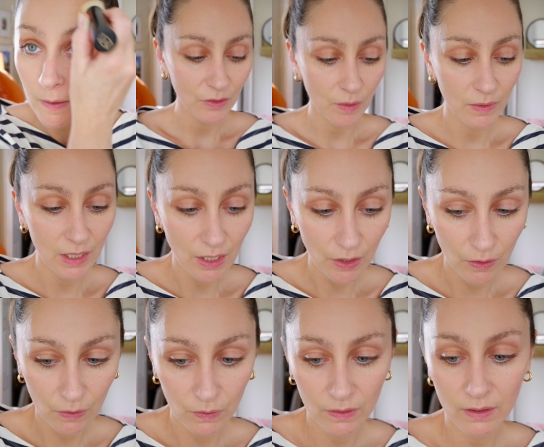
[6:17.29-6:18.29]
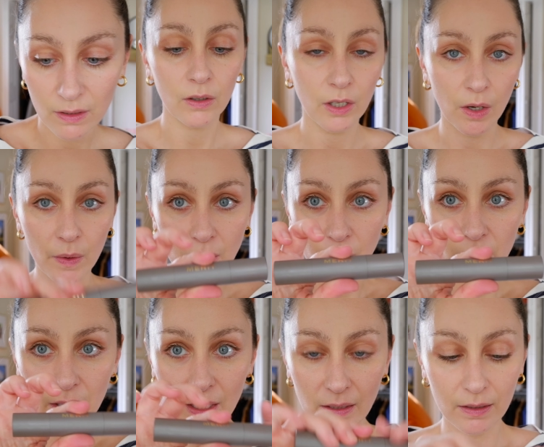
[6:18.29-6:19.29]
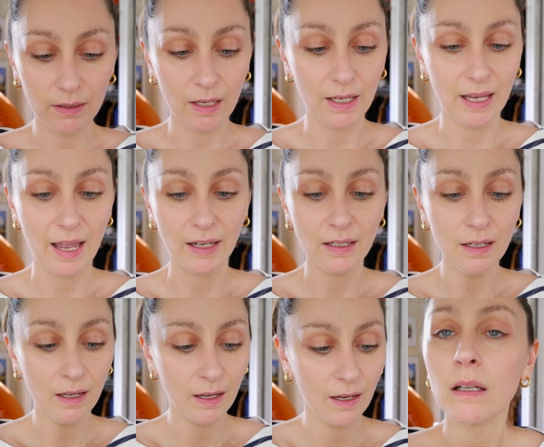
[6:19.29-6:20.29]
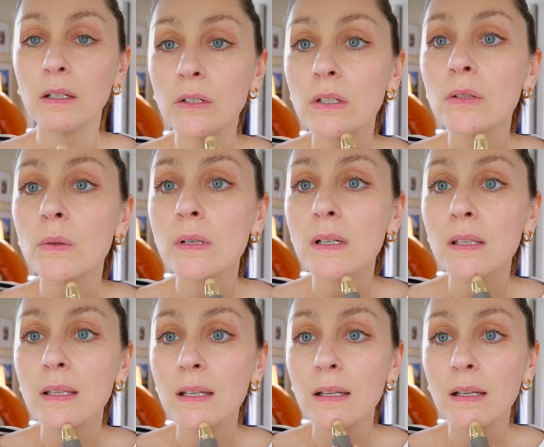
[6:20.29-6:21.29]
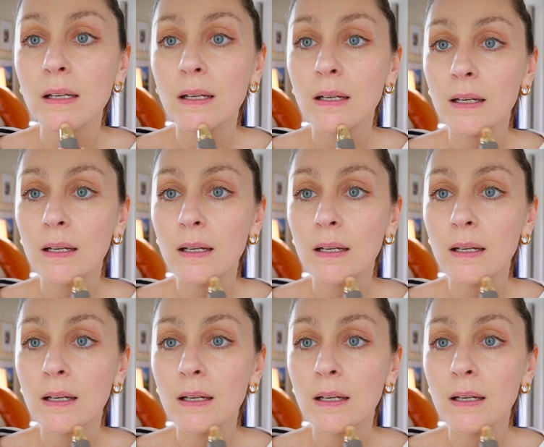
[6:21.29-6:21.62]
So I'm gonna go in with this again and just quickly